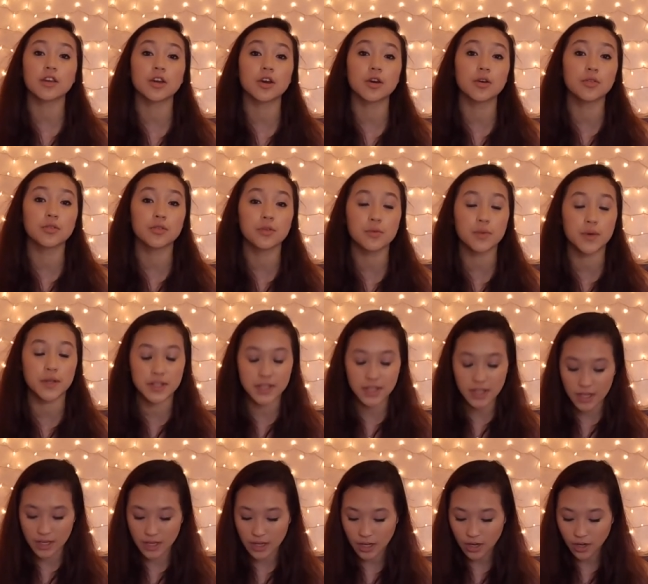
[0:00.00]
to go through what's
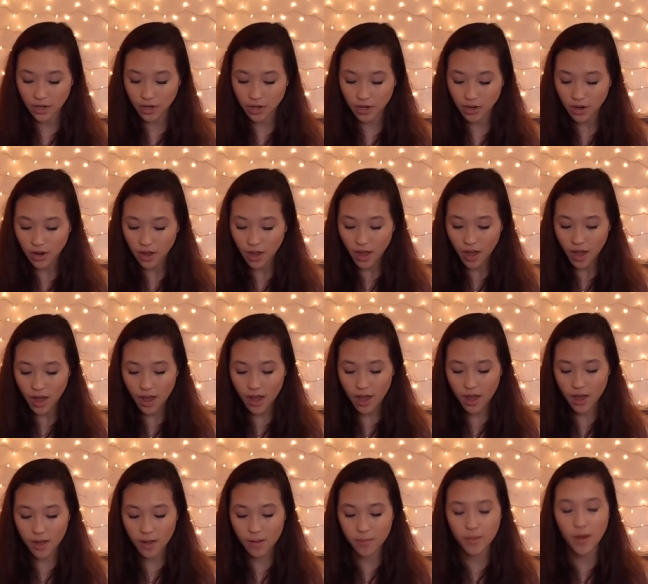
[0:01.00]
in here.
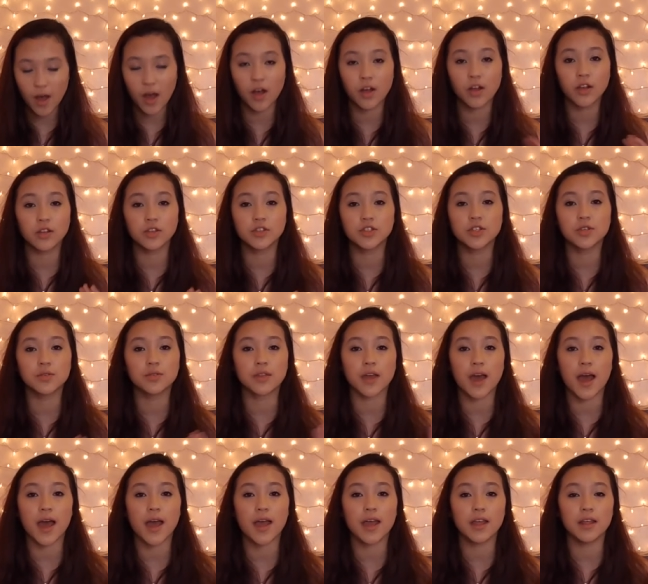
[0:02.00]
Um, I'll do
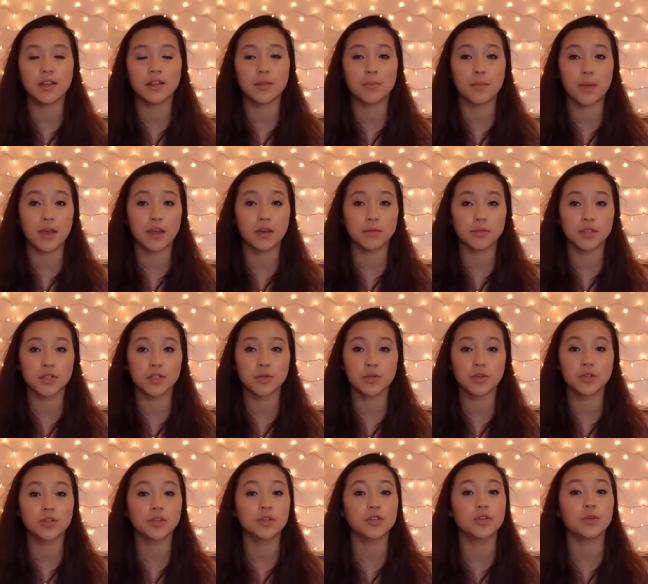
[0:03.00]
that in the makeup
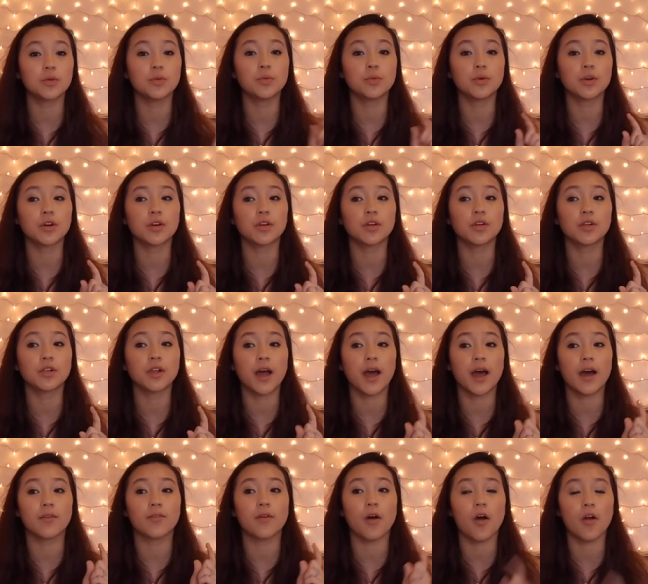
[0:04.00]
tutorial. You will
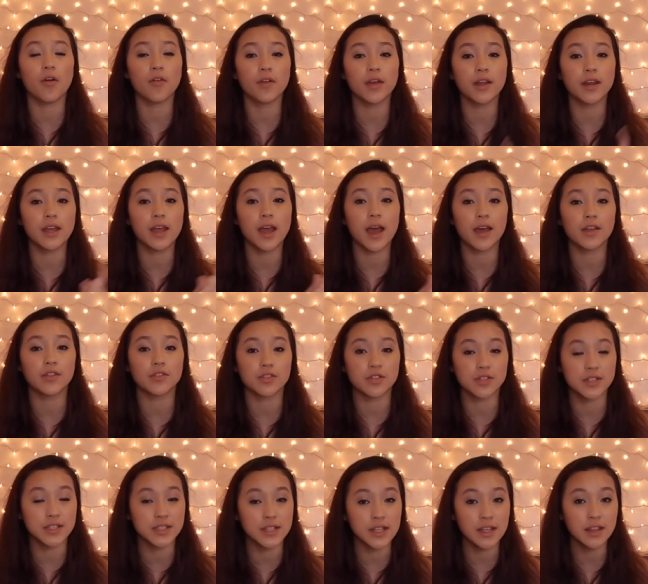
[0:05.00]
have already either
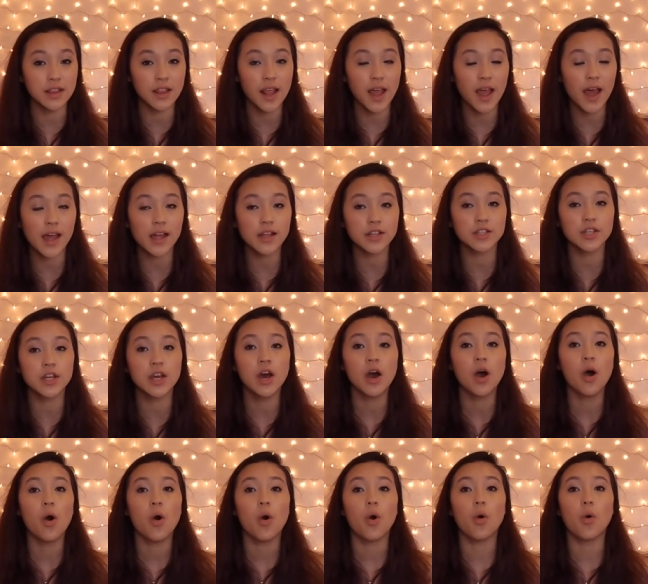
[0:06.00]
seen that
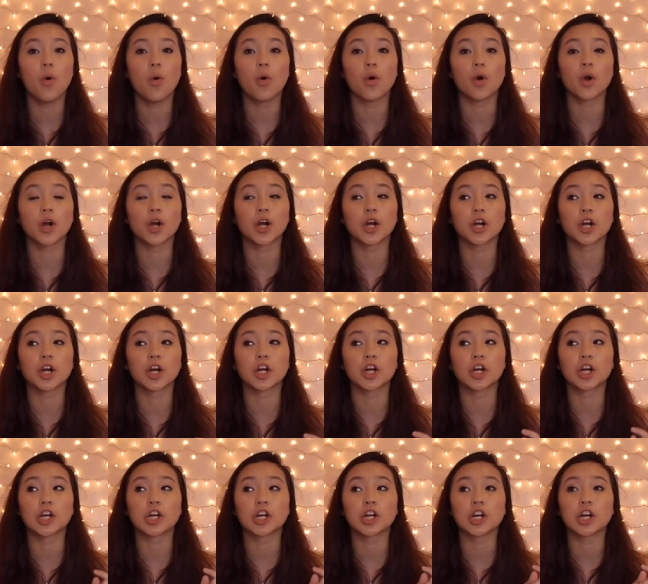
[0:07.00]

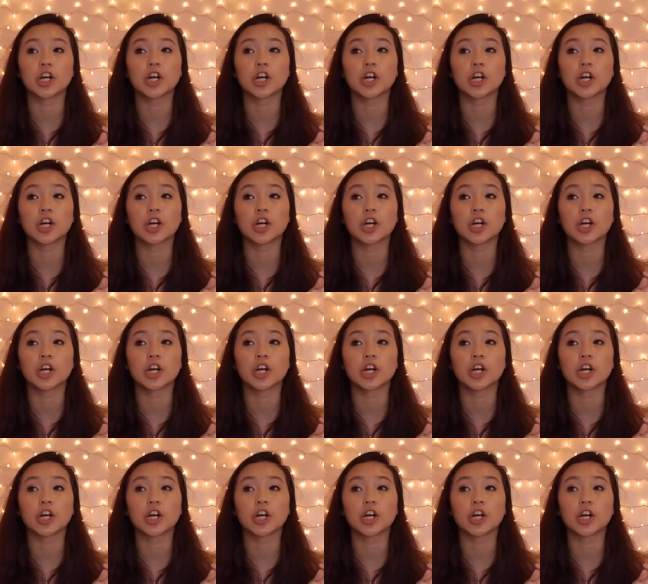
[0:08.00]
or